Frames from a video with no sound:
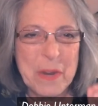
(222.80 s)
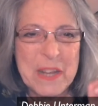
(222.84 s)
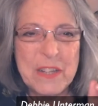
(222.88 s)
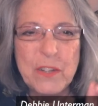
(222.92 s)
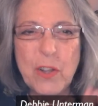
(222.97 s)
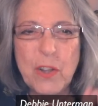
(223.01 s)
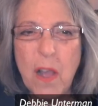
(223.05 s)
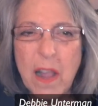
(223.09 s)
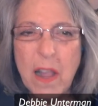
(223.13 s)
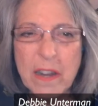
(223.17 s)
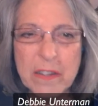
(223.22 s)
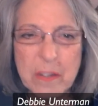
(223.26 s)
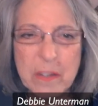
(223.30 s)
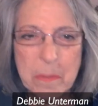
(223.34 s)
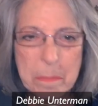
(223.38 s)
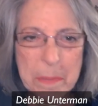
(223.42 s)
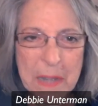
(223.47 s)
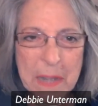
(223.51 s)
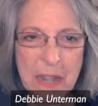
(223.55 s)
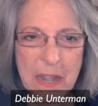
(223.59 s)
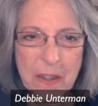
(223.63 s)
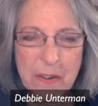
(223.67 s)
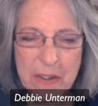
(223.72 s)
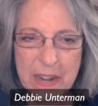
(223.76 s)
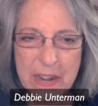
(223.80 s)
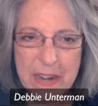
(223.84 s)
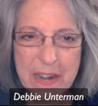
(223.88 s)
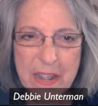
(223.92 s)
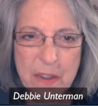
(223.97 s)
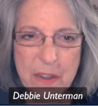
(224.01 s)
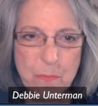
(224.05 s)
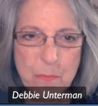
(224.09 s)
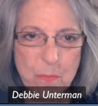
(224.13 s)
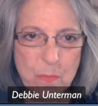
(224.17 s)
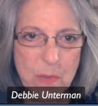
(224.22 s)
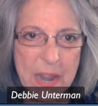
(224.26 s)
we talked about,
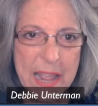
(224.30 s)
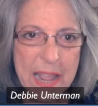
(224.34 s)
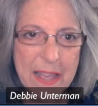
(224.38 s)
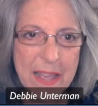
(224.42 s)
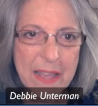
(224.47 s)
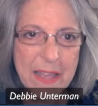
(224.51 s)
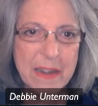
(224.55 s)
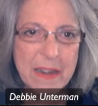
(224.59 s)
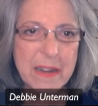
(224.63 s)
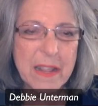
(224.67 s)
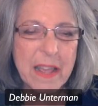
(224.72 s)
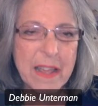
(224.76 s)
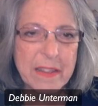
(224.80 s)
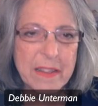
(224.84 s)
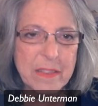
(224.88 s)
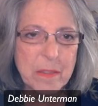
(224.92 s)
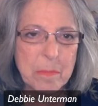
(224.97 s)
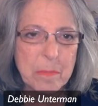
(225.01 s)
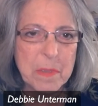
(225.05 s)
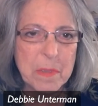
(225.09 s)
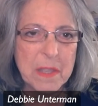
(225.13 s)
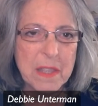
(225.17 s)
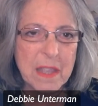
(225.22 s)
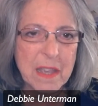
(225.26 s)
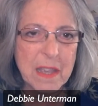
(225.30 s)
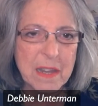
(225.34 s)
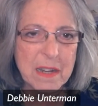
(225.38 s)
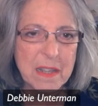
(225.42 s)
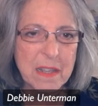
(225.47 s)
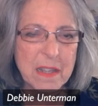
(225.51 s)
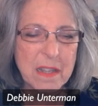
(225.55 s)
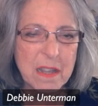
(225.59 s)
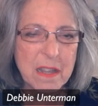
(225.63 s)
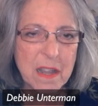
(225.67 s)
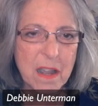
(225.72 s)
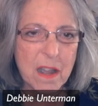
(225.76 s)
and I read at the
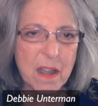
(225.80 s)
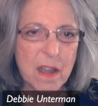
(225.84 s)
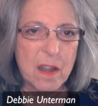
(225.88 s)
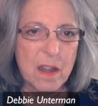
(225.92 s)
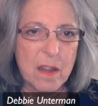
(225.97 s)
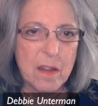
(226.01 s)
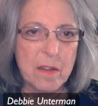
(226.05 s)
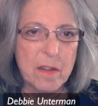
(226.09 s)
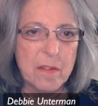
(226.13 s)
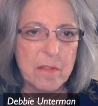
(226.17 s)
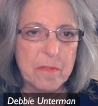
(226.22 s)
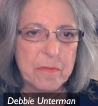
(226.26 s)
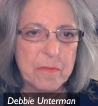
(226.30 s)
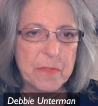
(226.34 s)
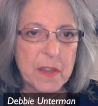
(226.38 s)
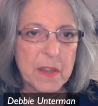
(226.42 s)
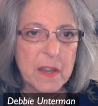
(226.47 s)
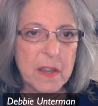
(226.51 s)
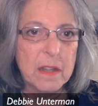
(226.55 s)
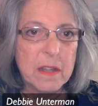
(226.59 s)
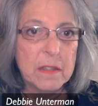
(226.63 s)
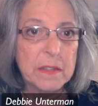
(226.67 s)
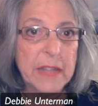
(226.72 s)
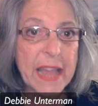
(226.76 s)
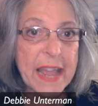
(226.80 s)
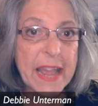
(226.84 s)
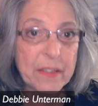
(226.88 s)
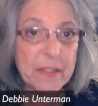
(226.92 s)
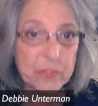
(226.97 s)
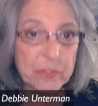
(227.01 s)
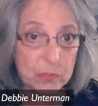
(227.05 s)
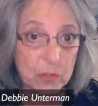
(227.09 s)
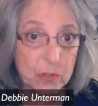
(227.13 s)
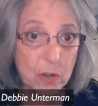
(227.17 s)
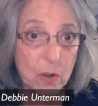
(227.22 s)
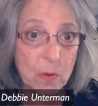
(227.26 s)
beginning of the
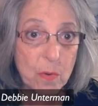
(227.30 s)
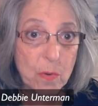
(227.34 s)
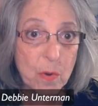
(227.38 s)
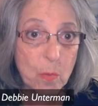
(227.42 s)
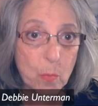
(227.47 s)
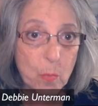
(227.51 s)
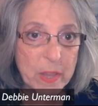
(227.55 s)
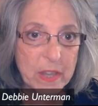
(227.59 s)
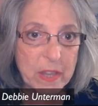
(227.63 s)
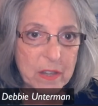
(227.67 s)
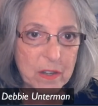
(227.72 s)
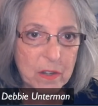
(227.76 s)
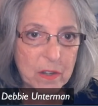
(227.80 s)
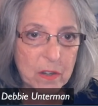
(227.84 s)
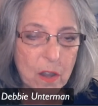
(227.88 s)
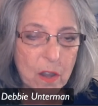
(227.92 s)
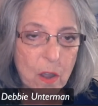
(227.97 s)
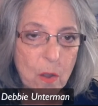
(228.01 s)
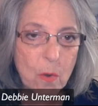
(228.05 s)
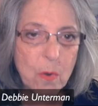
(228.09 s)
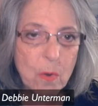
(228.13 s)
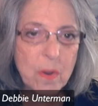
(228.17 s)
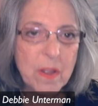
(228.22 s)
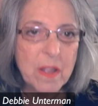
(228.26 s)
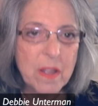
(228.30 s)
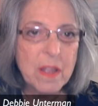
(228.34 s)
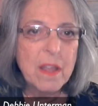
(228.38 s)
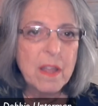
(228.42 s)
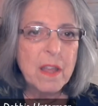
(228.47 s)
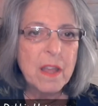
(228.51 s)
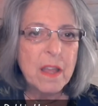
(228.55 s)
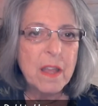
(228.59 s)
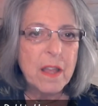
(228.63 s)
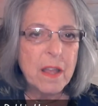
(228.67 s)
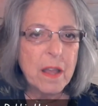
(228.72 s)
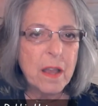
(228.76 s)
last show a week ago,
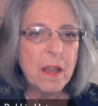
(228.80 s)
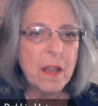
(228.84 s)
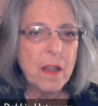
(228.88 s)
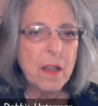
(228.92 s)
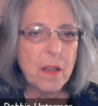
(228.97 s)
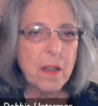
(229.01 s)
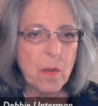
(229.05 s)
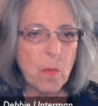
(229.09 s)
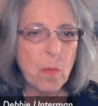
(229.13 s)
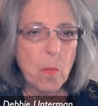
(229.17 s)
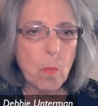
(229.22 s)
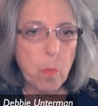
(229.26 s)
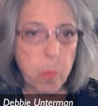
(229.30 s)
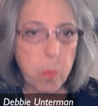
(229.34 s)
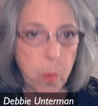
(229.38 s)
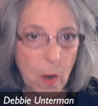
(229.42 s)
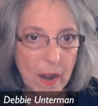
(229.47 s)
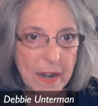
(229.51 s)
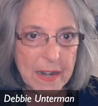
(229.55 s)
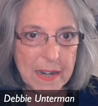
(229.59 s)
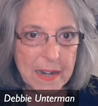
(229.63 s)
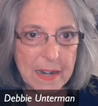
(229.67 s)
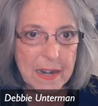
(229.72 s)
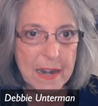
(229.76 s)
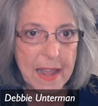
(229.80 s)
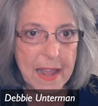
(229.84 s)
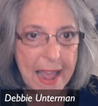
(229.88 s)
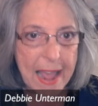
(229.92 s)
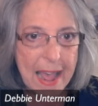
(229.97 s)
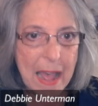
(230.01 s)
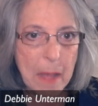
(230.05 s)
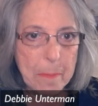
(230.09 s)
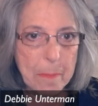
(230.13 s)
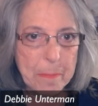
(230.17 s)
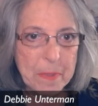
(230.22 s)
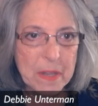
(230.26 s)
what
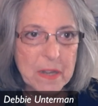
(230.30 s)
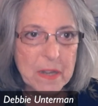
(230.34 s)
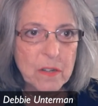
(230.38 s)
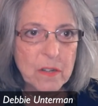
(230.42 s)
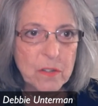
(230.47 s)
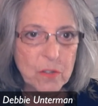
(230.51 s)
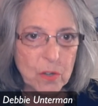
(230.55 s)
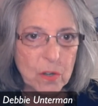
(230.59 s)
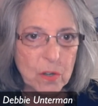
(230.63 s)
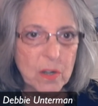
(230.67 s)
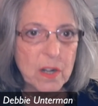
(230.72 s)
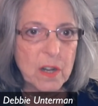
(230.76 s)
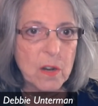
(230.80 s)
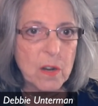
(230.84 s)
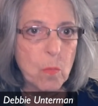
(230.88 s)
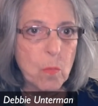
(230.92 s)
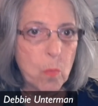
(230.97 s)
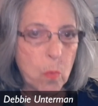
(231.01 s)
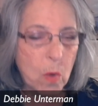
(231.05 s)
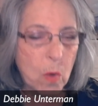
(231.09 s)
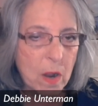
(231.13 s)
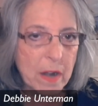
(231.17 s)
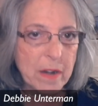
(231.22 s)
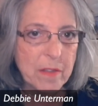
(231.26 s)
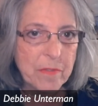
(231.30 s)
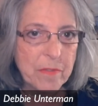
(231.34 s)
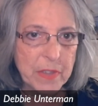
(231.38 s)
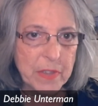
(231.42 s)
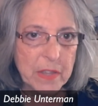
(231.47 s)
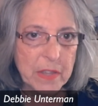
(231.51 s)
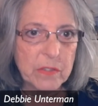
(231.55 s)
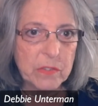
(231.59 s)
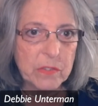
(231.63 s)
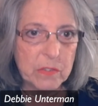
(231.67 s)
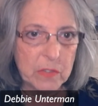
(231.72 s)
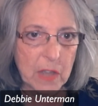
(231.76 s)
happened during one of
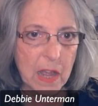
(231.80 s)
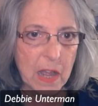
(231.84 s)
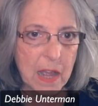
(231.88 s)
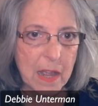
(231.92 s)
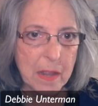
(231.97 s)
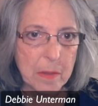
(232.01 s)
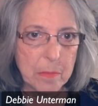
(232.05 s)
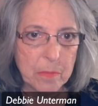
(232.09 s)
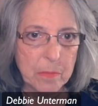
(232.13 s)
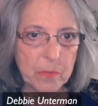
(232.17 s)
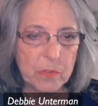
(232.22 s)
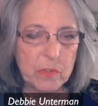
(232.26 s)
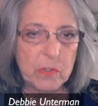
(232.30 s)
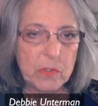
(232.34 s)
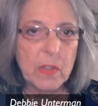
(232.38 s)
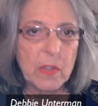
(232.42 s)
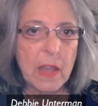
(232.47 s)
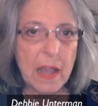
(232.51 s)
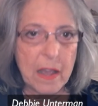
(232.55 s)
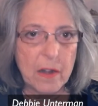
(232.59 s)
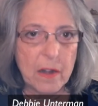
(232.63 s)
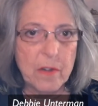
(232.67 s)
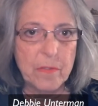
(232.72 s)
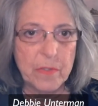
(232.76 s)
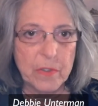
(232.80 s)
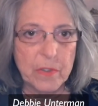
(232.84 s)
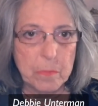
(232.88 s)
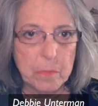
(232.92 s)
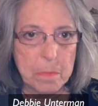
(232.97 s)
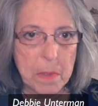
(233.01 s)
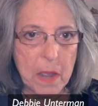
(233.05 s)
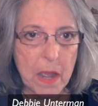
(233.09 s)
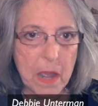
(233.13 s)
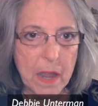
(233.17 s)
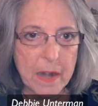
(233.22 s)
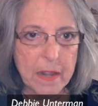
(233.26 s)
his times out of
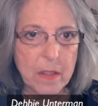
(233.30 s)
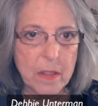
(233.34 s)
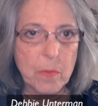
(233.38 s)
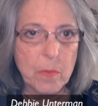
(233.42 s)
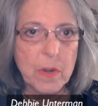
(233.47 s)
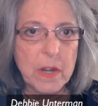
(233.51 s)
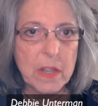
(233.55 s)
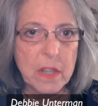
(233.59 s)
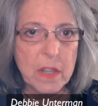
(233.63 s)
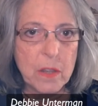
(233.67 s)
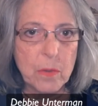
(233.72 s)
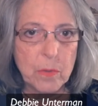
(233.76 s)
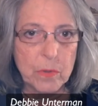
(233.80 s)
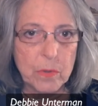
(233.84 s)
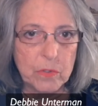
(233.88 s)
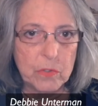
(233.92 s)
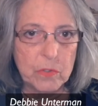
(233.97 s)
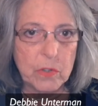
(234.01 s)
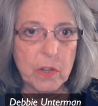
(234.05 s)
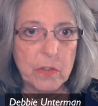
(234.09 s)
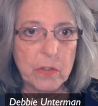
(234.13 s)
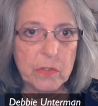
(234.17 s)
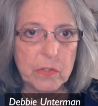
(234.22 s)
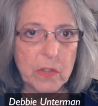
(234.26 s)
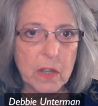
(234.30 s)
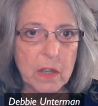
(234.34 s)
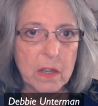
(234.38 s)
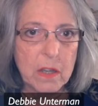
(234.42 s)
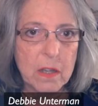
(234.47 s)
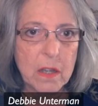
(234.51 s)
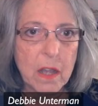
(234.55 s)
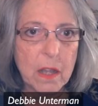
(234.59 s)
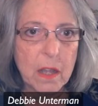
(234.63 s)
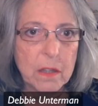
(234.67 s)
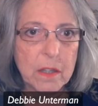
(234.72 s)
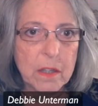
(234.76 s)
his body when he was just
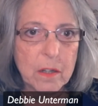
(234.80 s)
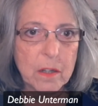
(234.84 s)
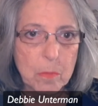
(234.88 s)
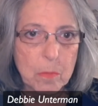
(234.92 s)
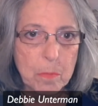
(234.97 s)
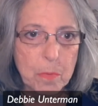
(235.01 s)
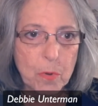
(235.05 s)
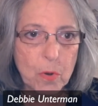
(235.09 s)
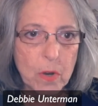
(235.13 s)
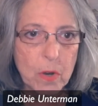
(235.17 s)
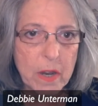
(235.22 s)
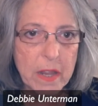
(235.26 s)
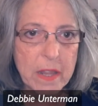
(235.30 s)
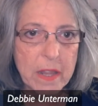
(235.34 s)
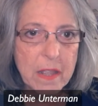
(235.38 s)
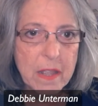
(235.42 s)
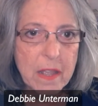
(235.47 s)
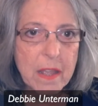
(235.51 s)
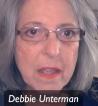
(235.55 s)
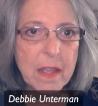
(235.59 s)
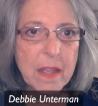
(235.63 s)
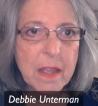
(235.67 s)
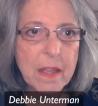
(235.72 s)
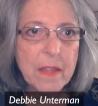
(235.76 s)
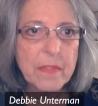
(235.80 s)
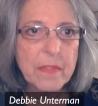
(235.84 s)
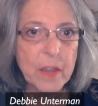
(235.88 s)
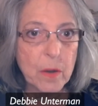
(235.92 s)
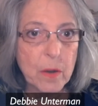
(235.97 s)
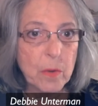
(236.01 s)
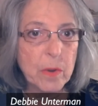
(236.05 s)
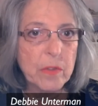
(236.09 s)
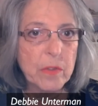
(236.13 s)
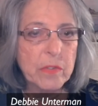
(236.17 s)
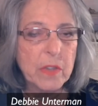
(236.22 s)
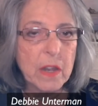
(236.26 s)
a little boy.
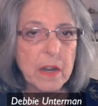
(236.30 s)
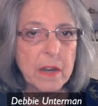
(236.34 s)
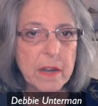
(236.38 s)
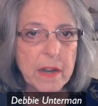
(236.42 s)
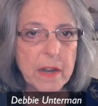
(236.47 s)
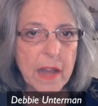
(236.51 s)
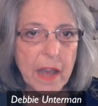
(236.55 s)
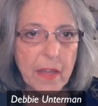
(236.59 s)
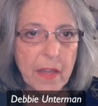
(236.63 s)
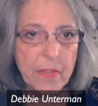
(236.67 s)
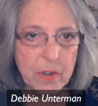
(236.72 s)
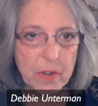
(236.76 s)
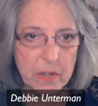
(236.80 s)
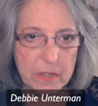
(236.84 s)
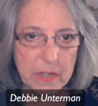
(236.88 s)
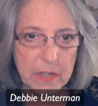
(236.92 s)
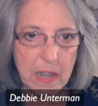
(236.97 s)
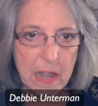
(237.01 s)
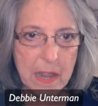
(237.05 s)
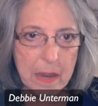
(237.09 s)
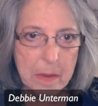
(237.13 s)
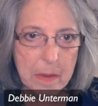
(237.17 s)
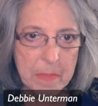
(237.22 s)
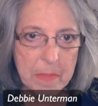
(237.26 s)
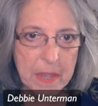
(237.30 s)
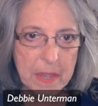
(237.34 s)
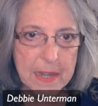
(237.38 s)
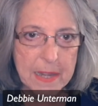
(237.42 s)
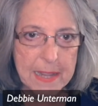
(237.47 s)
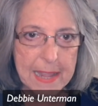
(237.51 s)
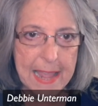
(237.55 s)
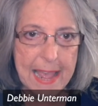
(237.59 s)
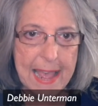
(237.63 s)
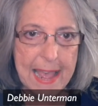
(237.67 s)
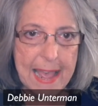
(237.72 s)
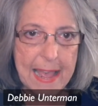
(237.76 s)
There was another time
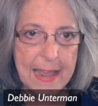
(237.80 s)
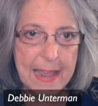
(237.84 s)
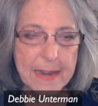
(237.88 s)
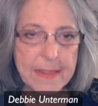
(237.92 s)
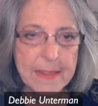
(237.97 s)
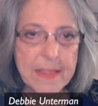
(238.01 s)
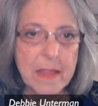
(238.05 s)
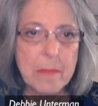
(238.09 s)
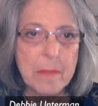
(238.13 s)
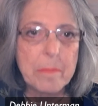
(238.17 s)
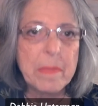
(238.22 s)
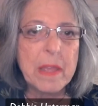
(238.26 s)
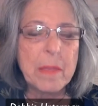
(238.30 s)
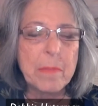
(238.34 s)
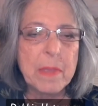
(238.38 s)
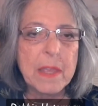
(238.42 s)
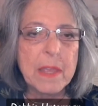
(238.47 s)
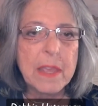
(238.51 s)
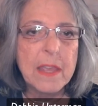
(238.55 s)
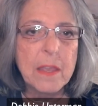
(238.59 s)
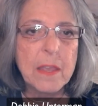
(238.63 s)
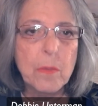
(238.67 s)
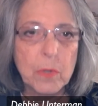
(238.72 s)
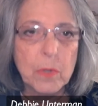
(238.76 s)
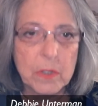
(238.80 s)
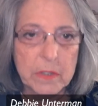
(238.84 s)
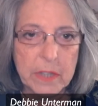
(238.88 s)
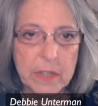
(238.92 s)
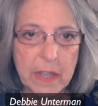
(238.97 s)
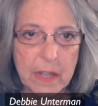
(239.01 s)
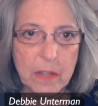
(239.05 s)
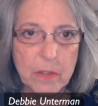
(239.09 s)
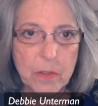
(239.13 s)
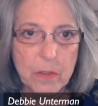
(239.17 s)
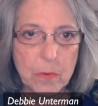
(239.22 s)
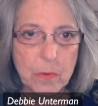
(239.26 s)
that he had that maybe he will
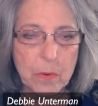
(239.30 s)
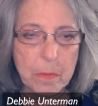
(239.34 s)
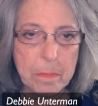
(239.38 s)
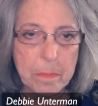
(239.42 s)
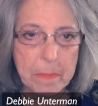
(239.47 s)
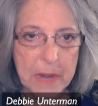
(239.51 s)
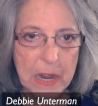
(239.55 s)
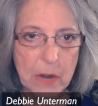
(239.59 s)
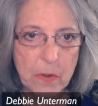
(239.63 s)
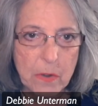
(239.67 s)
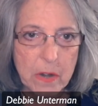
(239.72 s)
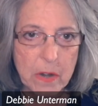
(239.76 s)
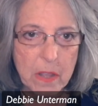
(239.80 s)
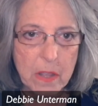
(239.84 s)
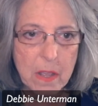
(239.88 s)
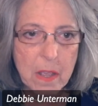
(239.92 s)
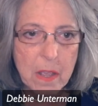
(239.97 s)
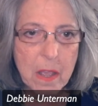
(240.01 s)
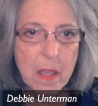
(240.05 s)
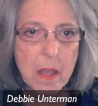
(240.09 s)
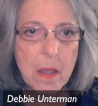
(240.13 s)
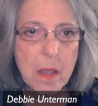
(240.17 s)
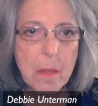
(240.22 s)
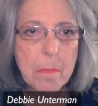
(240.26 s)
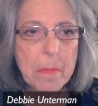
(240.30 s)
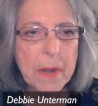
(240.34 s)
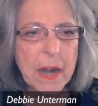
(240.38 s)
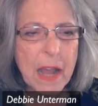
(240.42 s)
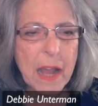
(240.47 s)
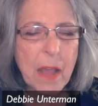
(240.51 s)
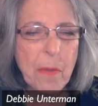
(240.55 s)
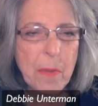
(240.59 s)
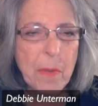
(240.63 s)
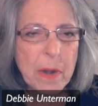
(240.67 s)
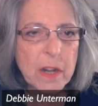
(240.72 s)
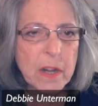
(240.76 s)
tell you about,
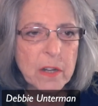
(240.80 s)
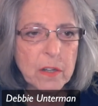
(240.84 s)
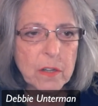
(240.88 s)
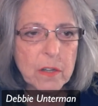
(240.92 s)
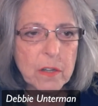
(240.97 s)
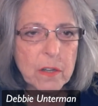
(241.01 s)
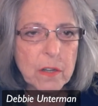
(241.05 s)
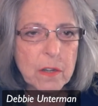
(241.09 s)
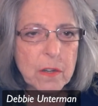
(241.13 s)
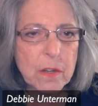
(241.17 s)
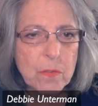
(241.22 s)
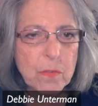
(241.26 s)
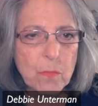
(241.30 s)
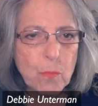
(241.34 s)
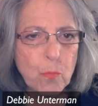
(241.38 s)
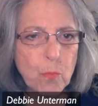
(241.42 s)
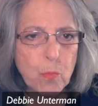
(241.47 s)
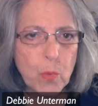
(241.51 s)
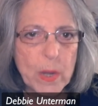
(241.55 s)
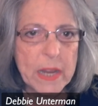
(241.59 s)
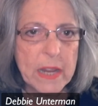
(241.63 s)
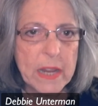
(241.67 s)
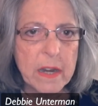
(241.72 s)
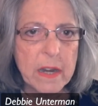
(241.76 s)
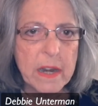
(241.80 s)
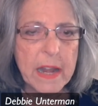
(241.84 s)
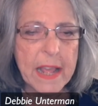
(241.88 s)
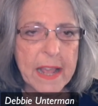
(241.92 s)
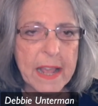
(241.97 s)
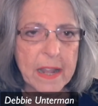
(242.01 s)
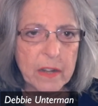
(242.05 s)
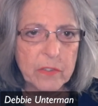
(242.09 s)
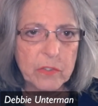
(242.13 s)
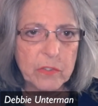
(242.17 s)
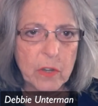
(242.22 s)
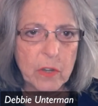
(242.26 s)
but I want to read
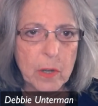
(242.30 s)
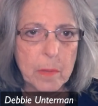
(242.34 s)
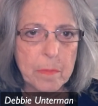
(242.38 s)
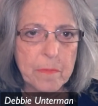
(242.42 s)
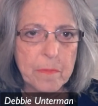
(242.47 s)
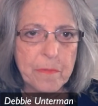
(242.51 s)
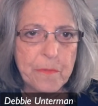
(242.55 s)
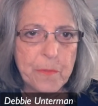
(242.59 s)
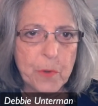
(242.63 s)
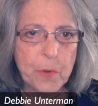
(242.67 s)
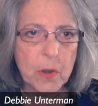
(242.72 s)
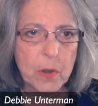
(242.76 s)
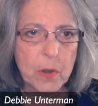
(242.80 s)
an excerpt